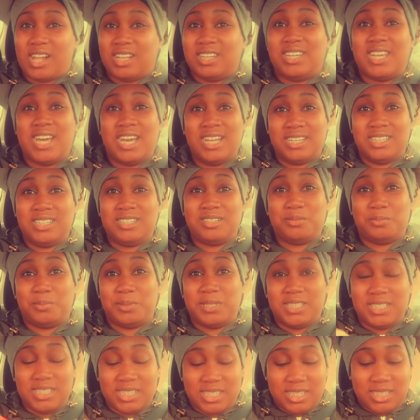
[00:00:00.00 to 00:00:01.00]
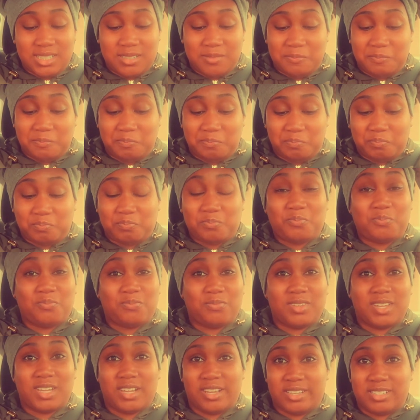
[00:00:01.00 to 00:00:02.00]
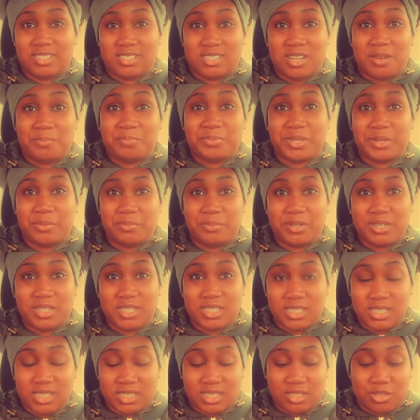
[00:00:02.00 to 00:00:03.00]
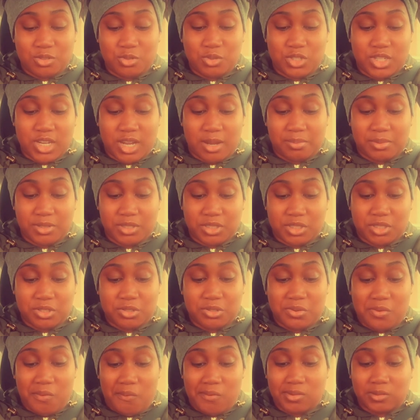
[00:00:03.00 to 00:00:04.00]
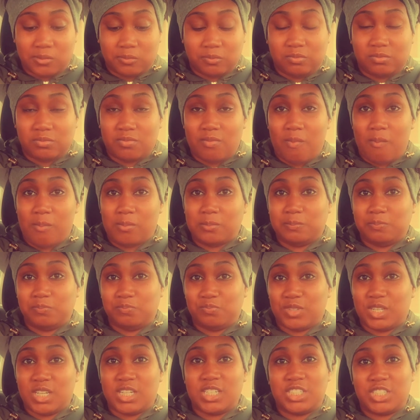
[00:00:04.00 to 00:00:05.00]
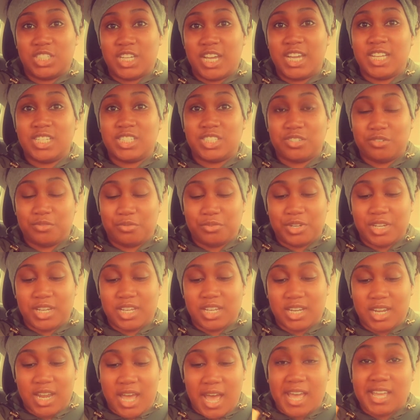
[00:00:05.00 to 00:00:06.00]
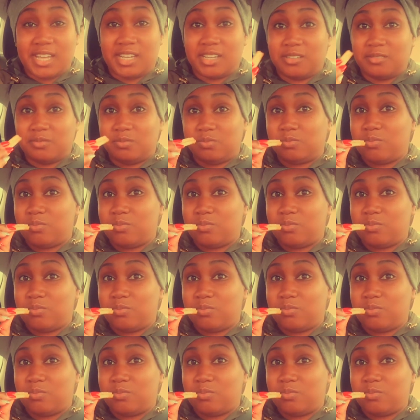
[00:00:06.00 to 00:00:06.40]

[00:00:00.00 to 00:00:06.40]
That need to be something put into this new chapter too. A change in freaking diet.